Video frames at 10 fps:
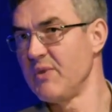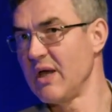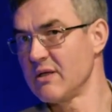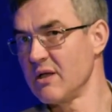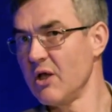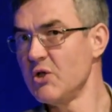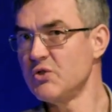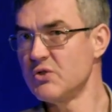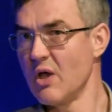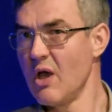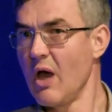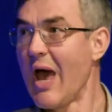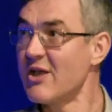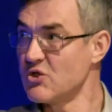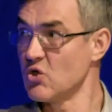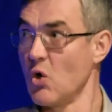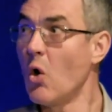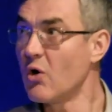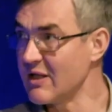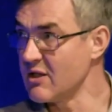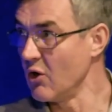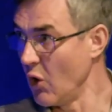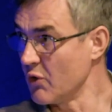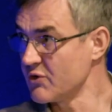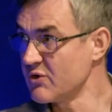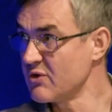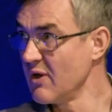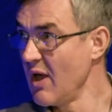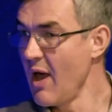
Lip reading: that has already lost.